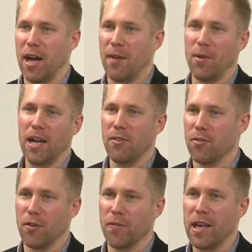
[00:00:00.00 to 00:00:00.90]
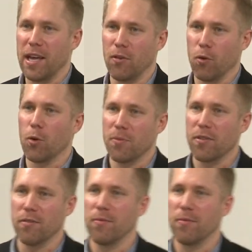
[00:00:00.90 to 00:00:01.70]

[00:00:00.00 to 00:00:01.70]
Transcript: online survey groups and